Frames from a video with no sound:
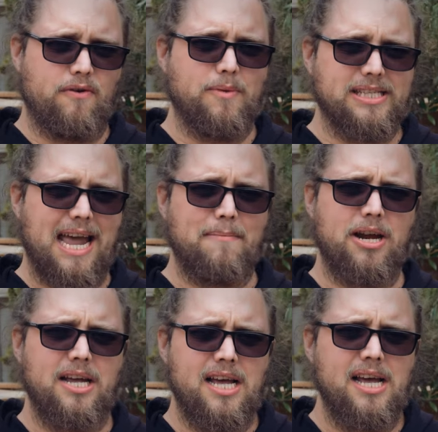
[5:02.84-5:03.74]
from this
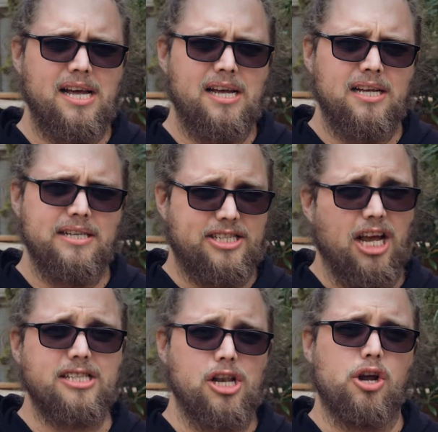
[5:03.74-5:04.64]
camera
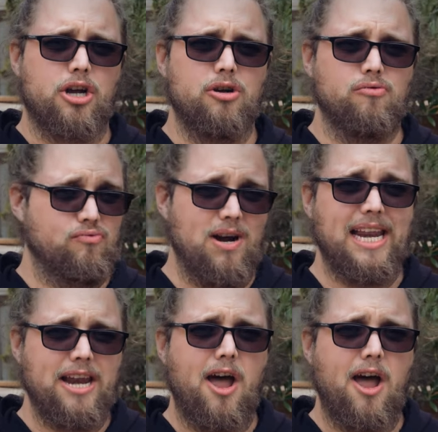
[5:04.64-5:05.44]
does look really